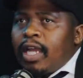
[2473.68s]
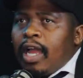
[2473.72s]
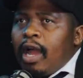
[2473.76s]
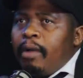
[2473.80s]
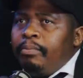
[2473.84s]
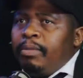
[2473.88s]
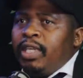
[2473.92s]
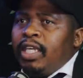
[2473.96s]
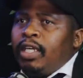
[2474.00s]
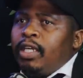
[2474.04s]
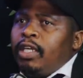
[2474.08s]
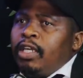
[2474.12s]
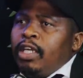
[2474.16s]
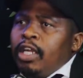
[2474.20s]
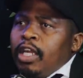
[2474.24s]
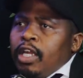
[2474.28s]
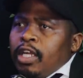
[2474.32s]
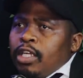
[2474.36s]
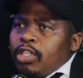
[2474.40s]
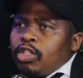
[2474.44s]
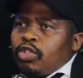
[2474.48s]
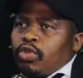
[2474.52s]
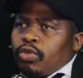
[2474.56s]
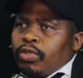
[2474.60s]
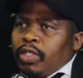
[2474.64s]
coming
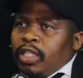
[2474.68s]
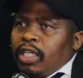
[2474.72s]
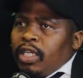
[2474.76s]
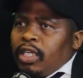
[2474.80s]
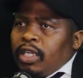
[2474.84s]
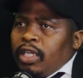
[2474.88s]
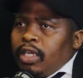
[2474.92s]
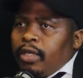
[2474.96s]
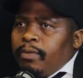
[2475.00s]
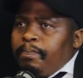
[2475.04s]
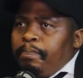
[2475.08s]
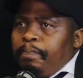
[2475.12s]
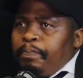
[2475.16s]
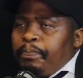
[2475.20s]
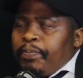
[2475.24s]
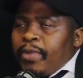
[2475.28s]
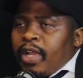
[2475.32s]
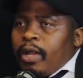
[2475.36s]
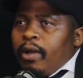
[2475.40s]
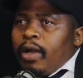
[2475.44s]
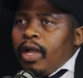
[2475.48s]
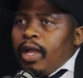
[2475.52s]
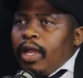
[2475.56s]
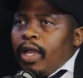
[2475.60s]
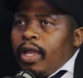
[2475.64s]
to the
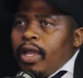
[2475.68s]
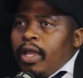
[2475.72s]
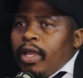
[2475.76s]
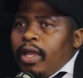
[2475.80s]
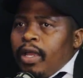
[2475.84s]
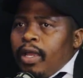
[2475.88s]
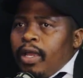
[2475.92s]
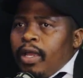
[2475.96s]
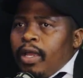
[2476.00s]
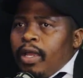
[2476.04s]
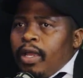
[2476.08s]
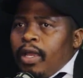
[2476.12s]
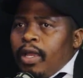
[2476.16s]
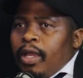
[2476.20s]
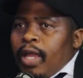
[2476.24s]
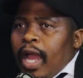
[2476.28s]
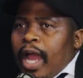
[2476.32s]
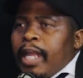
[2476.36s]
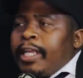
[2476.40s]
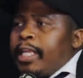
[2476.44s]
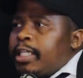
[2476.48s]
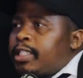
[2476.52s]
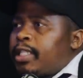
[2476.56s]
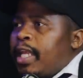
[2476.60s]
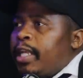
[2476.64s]

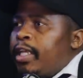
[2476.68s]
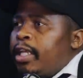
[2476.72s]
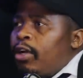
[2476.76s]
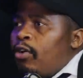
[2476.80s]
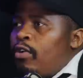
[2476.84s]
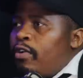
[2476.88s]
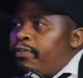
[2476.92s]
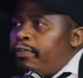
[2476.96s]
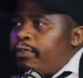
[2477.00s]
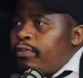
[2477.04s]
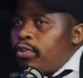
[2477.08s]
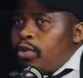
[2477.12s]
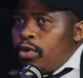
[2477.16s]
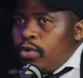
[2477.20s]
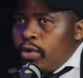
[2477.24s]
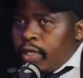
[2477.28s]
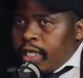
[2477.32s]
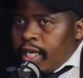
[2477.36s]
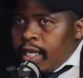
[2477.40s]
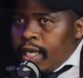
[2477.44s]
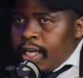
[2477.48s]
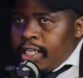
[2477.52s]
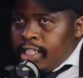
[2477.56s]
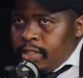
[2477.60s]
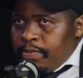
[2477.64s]
uh, understanding of
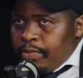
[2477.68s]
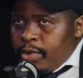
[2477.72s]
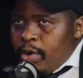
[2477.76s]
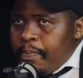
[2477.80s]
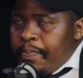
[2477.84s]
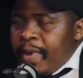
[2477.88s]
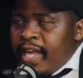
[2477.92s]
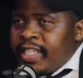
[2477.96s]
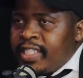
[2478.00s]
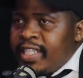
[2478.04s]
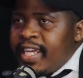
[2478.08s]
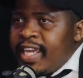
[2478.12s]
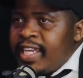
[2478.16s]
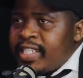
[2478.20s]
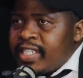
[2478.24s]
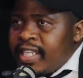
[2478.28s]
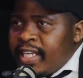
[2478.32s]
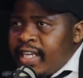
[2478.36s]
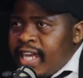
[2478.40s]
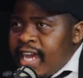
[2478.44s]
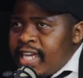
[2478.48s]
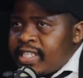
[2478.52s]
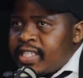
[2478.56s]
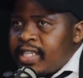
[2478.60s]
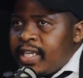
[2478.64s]
looking at the property
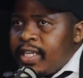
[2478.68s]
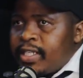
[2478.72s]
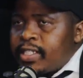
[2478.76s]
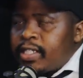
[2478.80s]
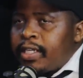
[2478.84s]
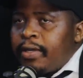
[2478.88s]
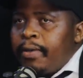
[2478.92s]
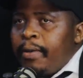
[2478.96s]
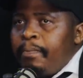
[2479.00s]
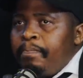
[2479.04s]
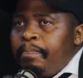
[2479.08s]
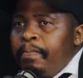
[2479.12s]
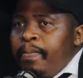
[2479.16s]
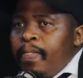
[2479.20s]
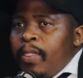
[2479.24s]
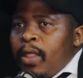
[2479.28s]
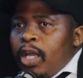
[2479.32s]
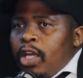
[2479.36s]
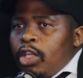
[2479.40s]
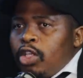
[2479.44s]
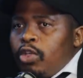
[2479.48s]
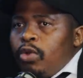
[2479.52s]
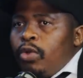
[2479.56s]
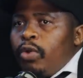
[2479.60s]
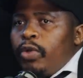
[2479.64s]
as an asset,
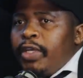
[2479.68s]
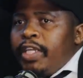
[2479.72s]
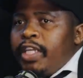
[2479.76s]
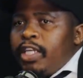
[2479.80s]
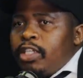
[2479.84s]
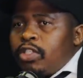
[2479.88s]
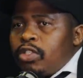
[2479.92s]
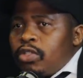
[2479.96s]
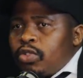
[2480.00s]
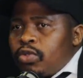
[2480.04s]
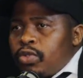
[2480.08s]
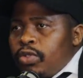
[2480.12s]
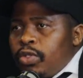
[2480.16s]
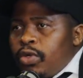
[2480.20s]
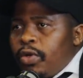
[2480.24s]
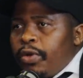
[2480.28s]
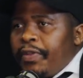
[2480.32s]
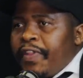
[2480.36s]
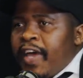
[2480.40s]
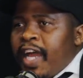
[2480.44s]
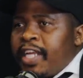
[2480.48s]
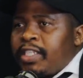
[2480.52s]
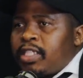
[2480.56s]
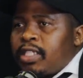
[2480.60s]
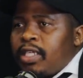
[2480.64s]
you need to
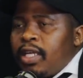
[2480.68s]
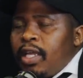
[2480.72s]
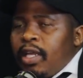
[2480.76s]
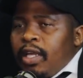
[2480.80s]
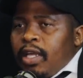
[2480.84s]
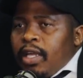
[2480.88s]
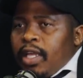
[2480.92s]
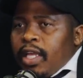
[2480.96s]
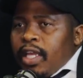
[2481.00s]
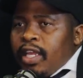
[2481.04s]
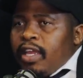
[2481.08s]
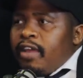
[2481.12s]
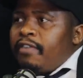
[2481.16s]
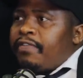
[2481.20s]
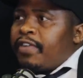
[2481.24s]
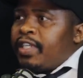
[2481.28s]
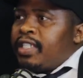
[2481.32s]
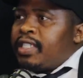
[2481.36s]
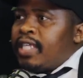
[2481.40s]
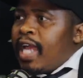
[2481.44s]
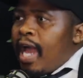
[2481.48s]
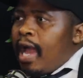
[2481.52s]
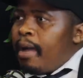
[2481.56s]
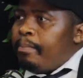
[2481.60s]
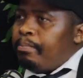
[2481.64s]
know that
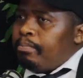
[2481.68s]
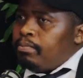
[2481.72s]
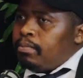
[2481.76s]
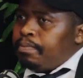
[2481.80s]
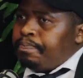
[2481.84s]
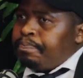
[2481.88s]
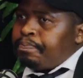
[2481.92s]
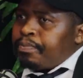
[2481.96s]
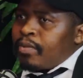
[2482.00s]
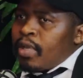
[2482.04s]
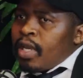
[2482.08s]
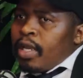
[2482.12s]
every time